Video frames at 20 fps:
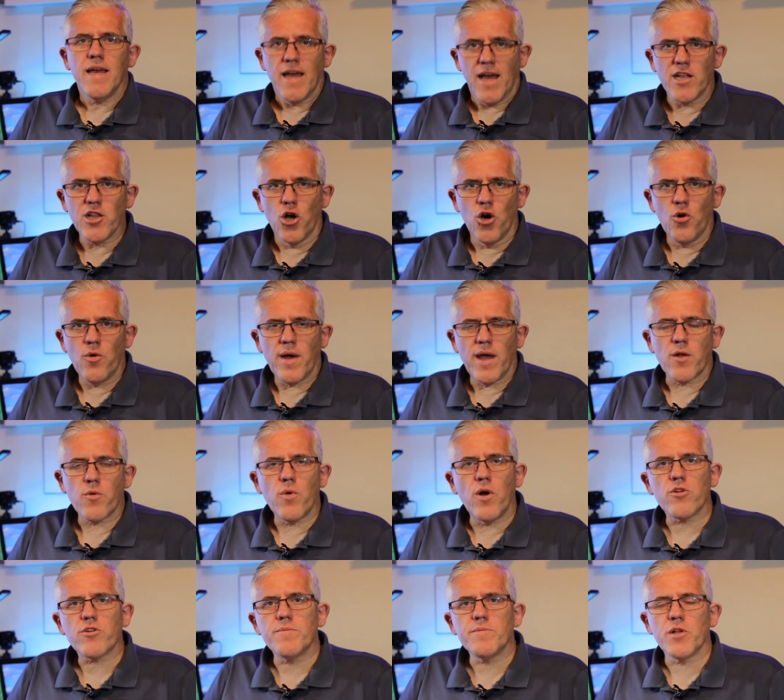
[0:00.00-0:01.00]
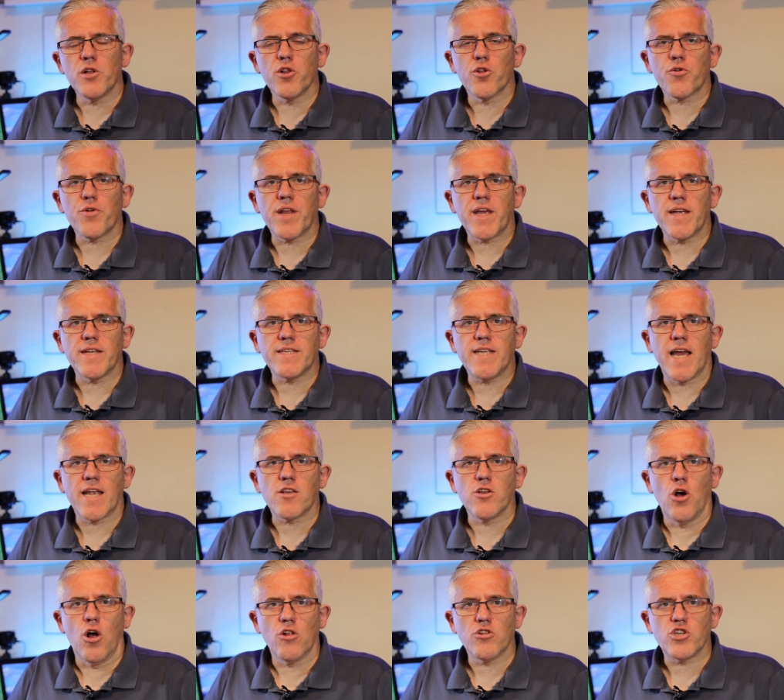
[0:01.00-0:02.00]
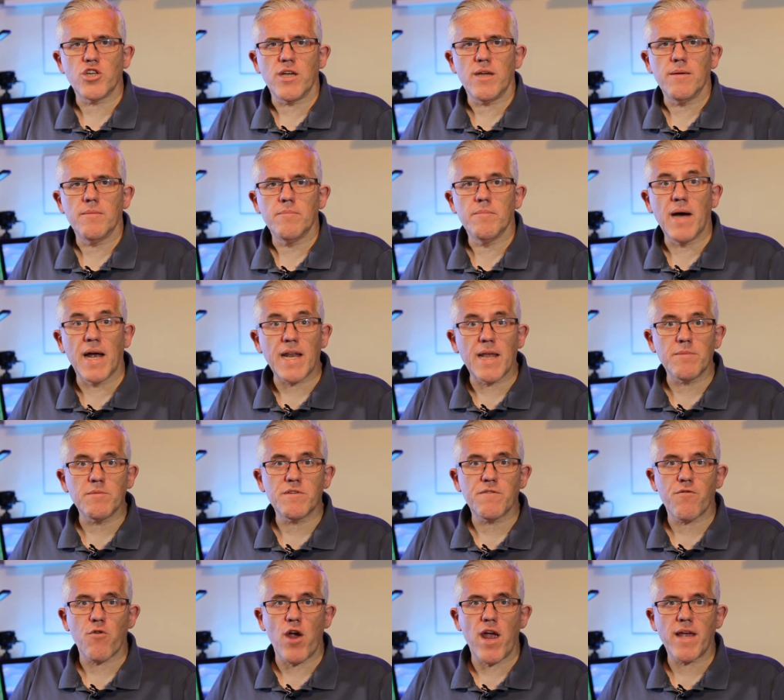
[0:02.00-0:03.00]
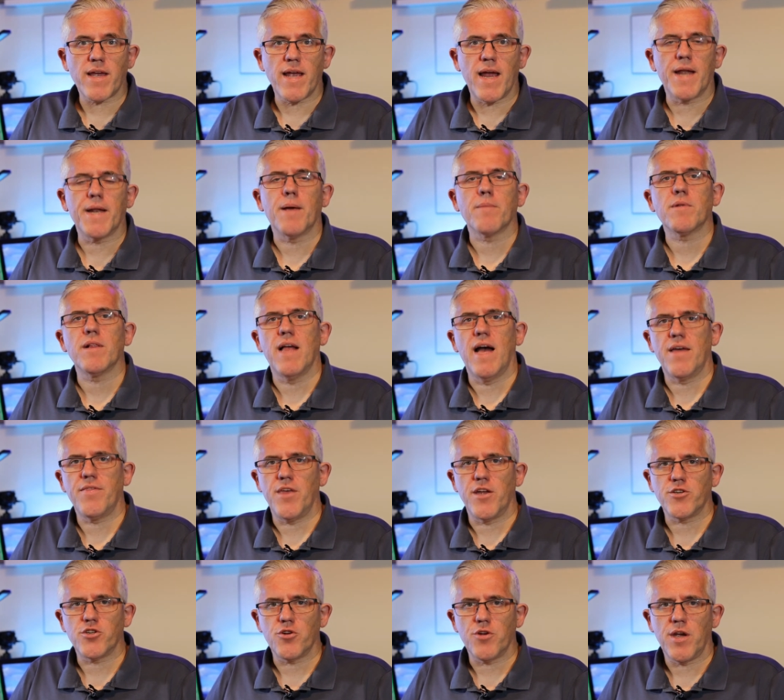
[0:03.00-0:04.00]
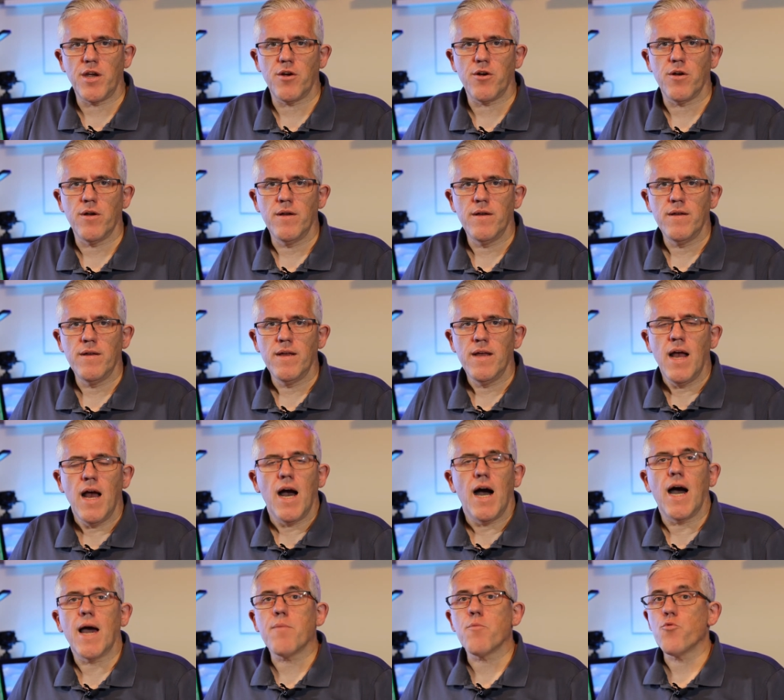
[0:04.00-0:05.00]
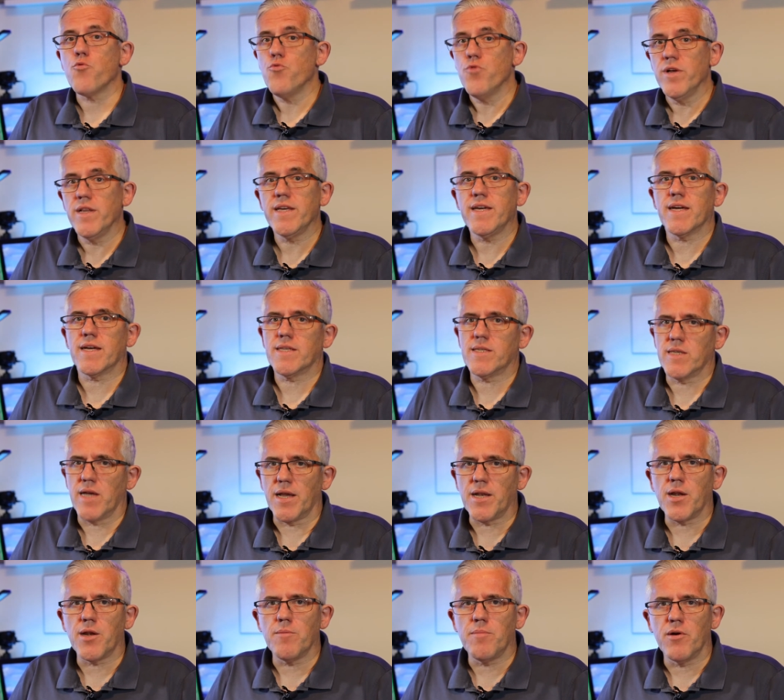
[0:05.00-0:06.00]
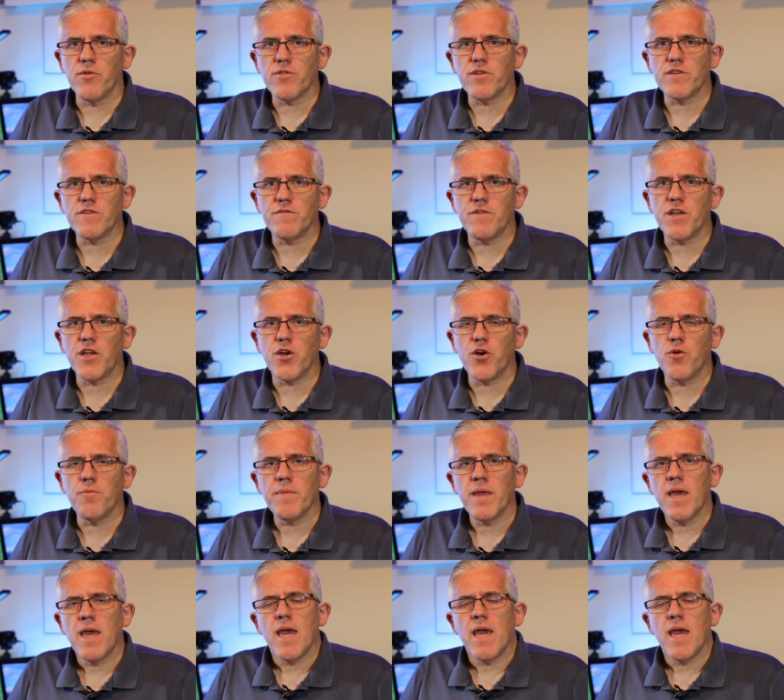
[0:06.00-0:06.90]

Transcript: Hello and welcome to Learning and Technology. My name's Frank and I'm glad that you're here. I'm really excited about this video.